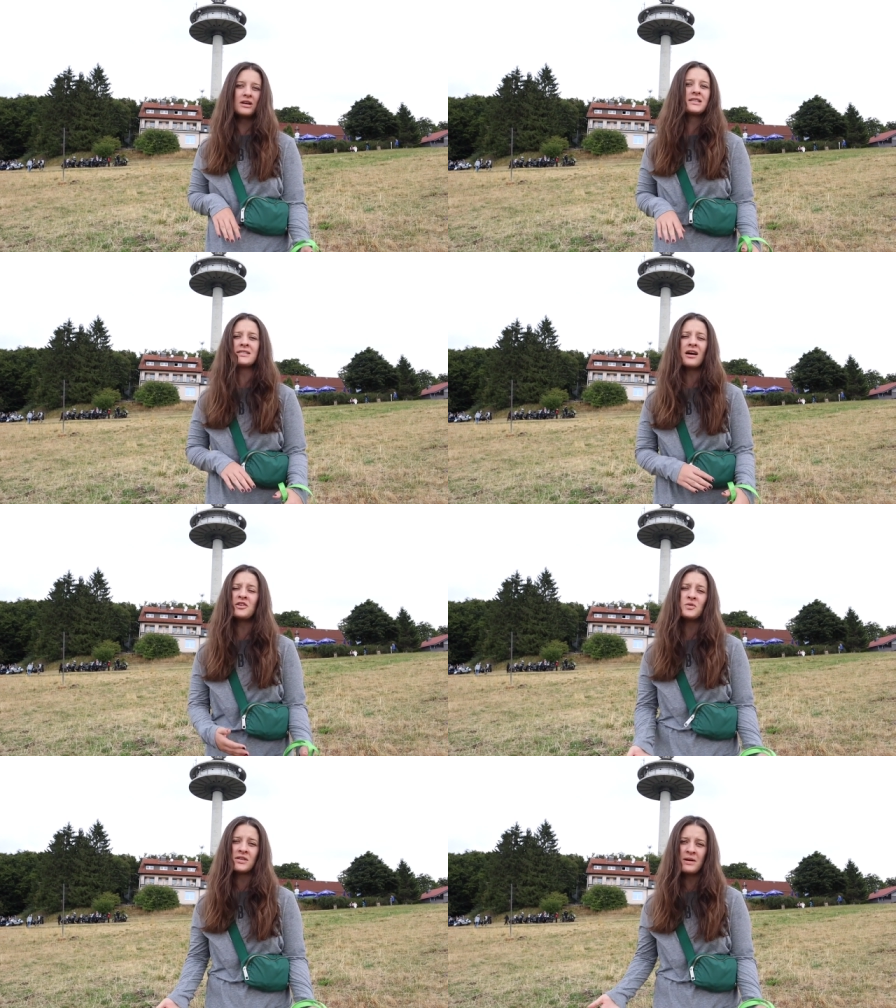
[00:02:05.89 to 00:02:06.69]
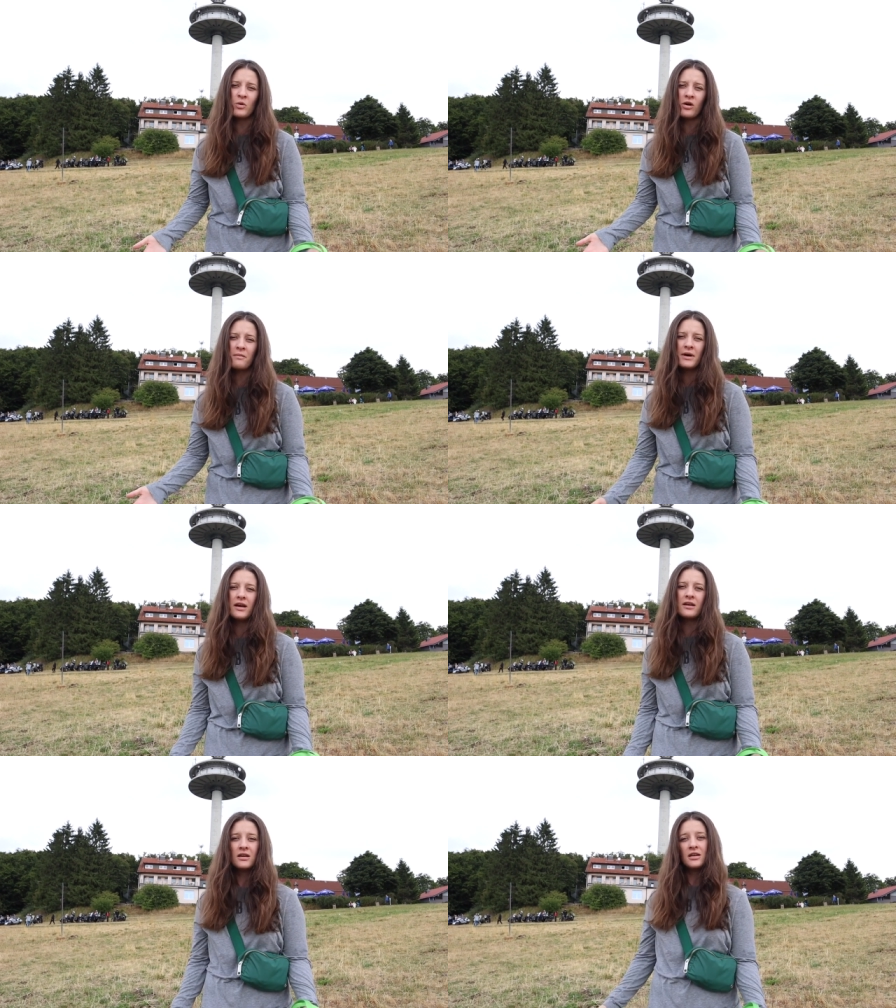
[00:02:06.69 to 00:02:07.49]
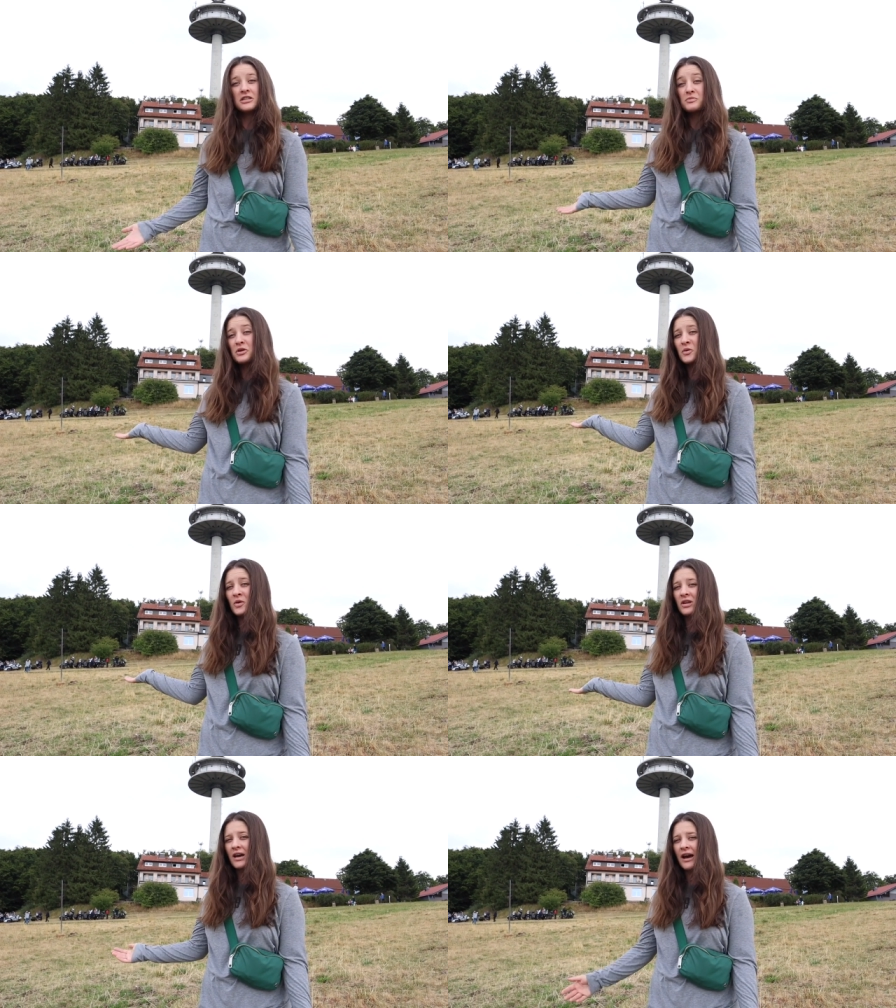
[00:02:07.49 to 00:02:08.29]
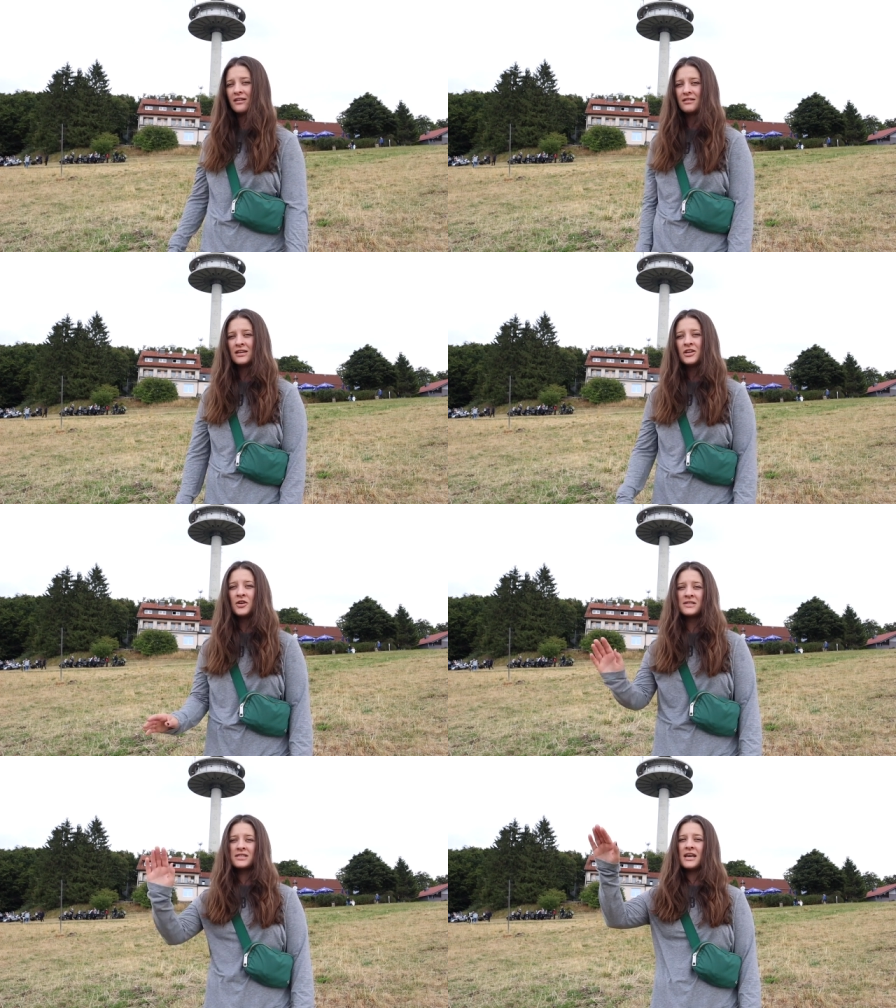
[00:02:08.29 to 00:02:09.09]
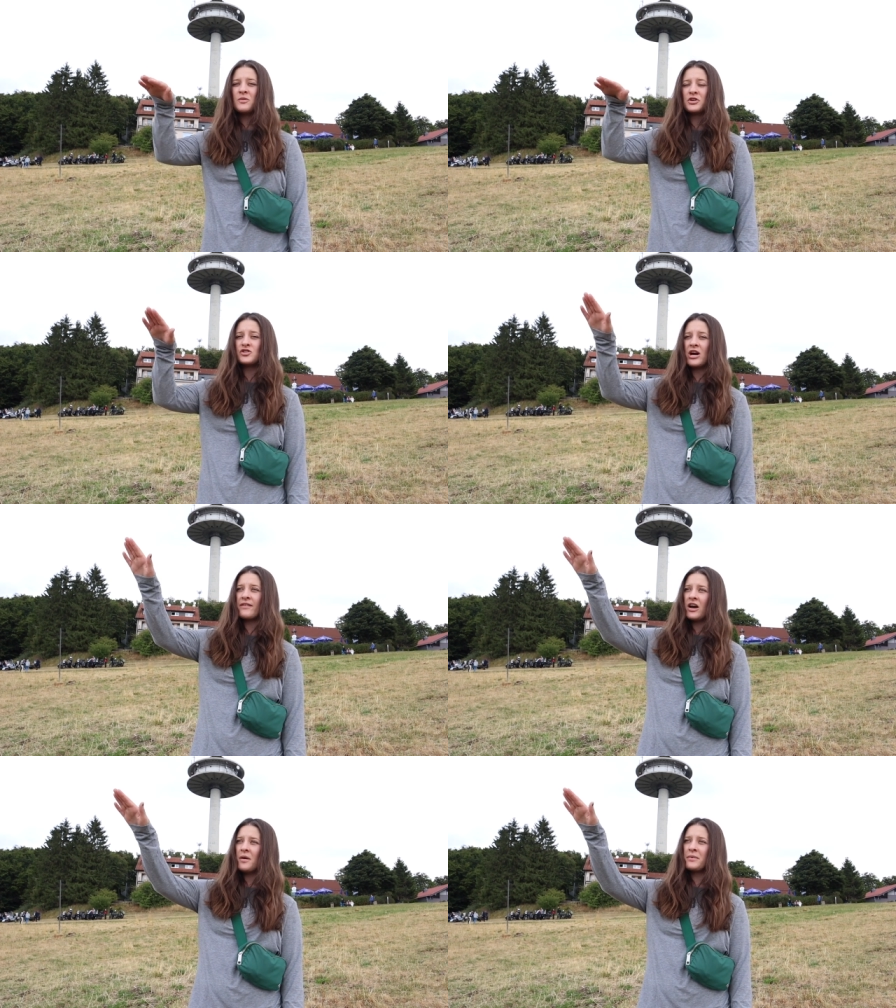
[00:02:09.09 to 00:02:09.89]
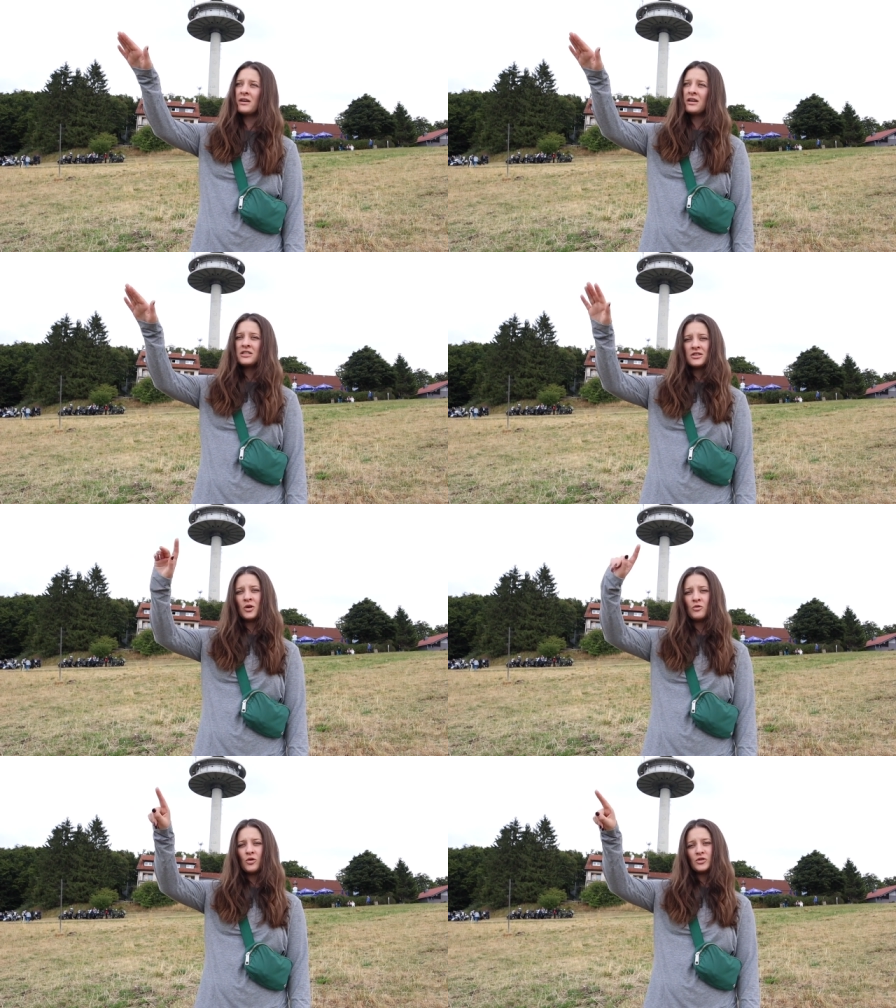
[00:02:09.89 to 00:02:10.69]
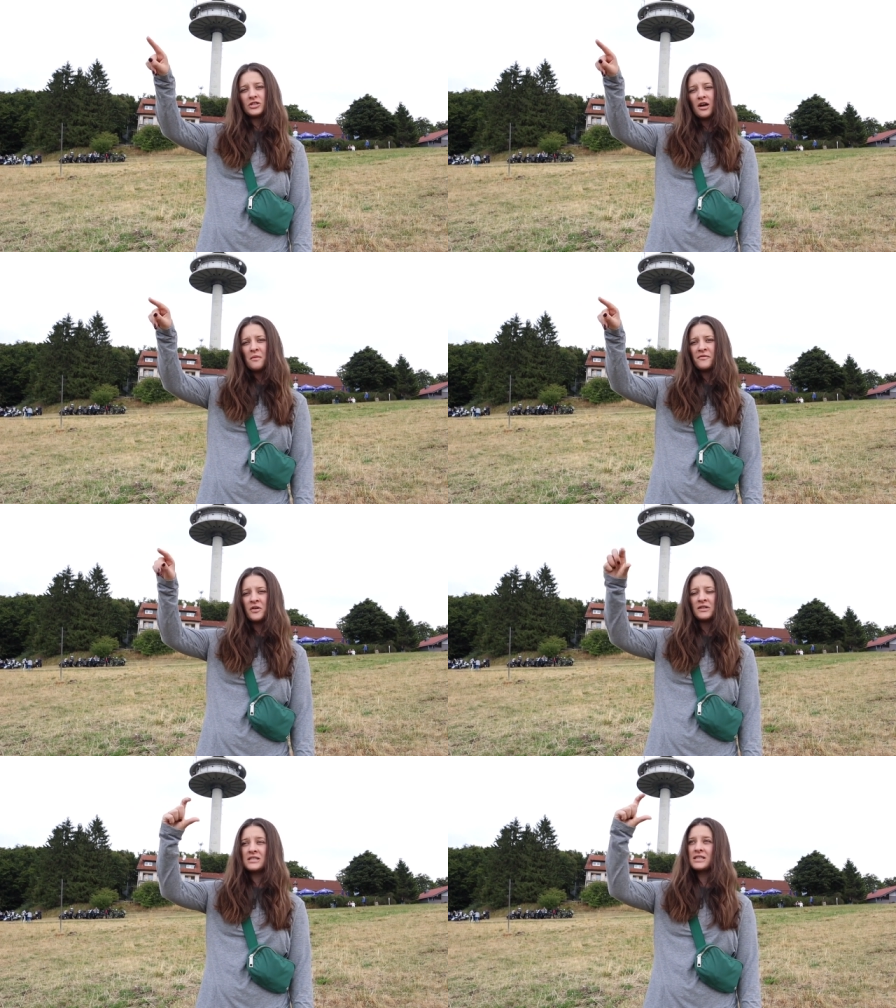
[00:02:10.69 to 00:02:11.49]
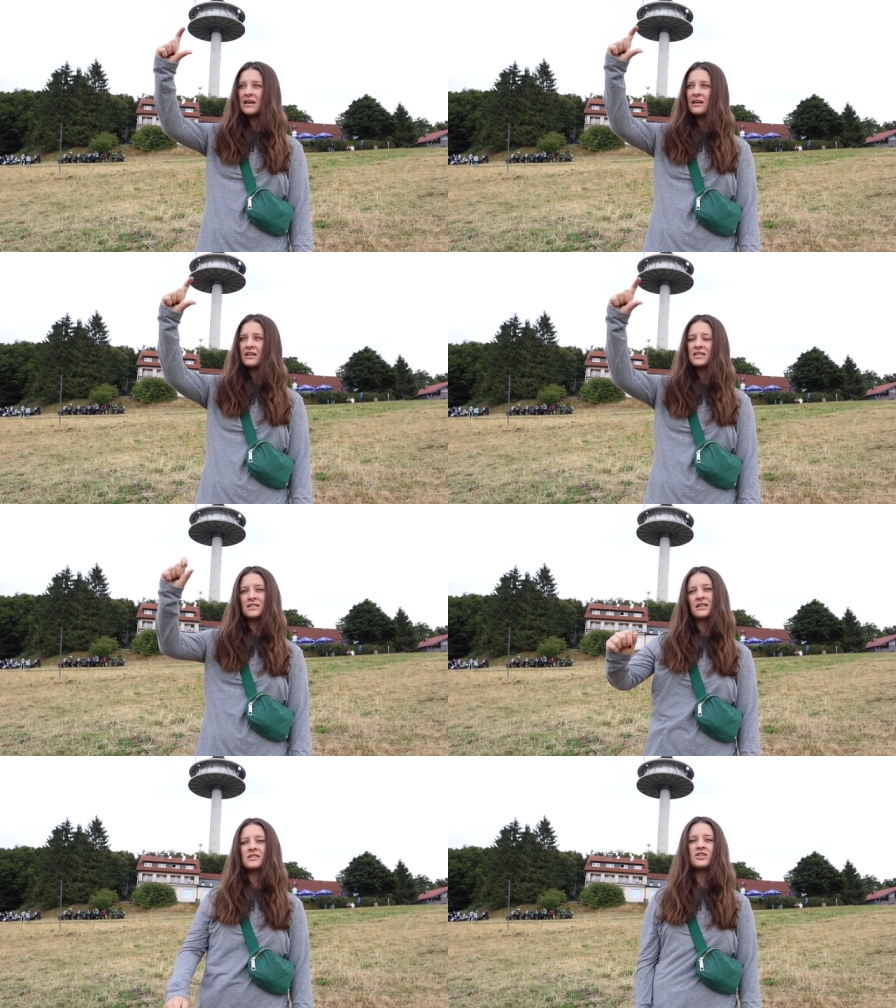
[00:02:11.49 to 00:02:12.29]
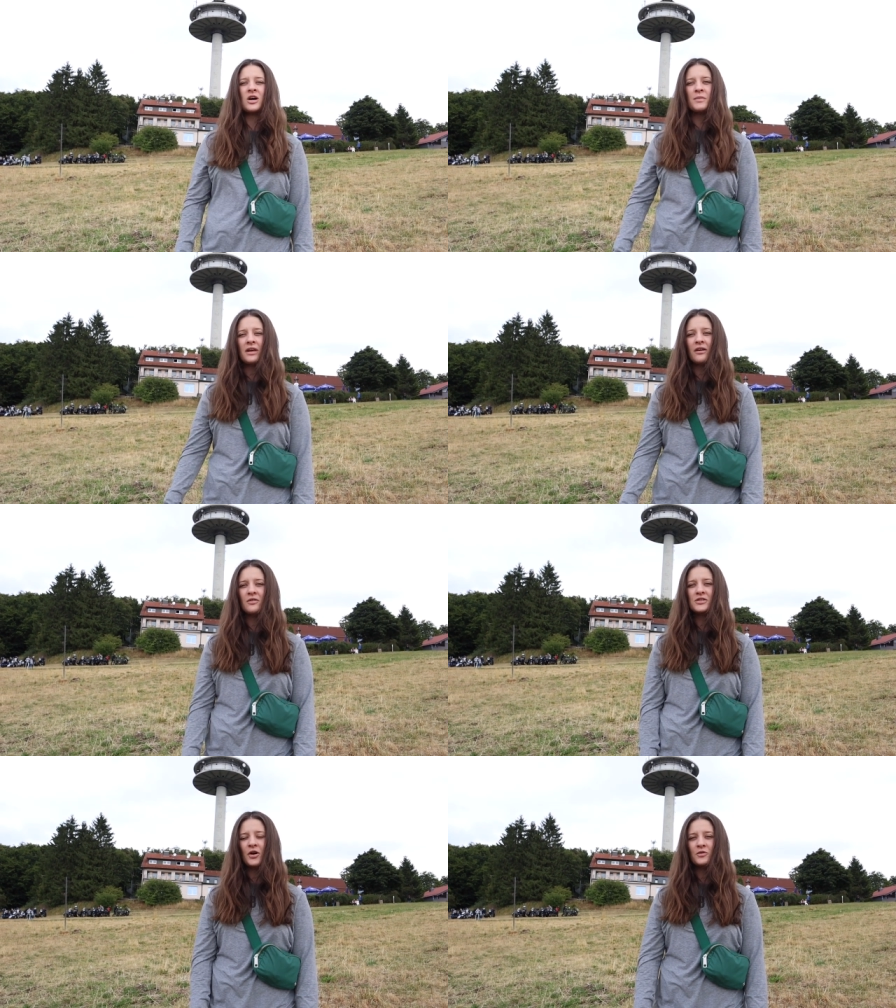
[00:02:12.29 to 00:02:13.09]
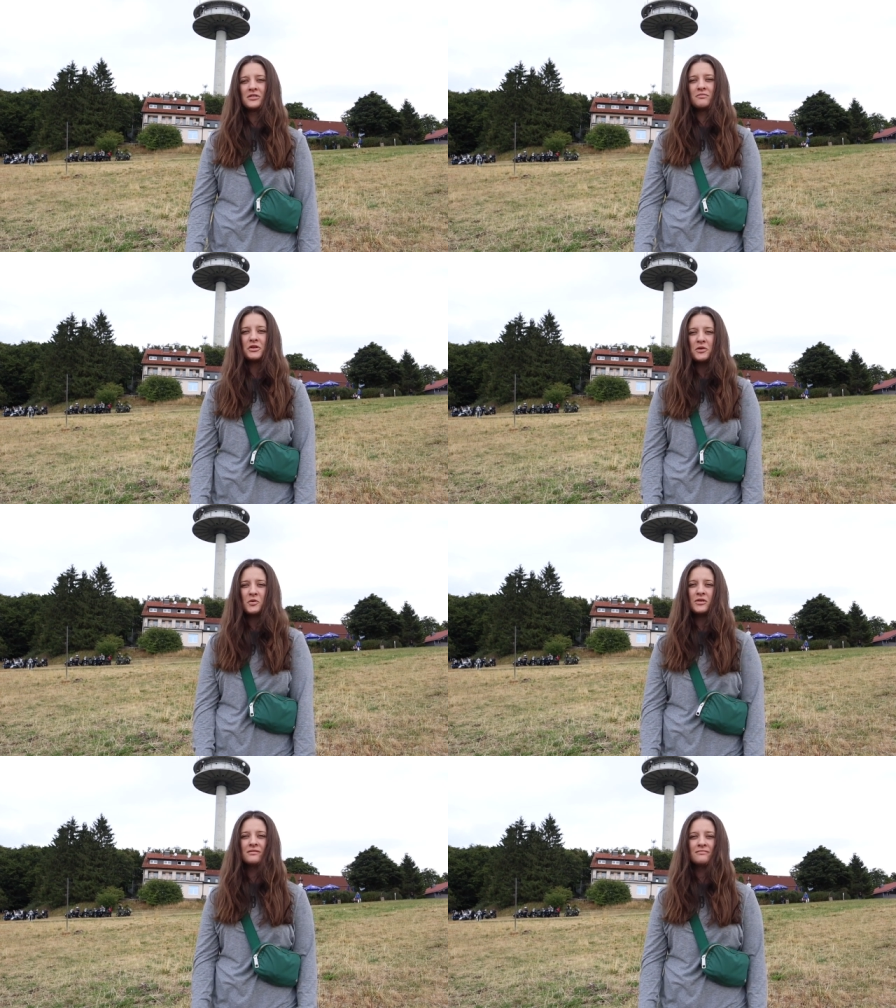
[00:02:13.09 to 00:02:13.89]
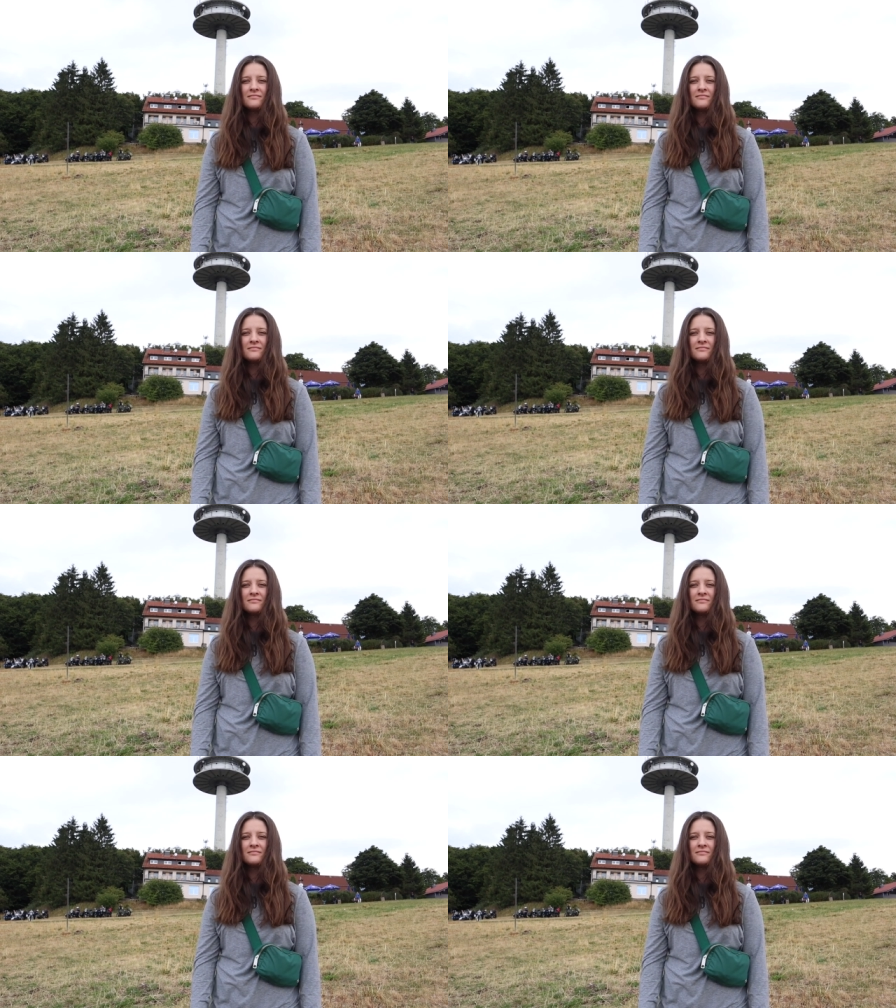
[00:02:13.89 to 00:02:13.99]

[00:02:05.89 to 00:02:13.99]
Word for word: It's not in use anymore, but it's pretty cool to look at. You can see it when you're driving up to Hoherodskopf. You can see it in the distance on top of the hill, so it's pretty cool.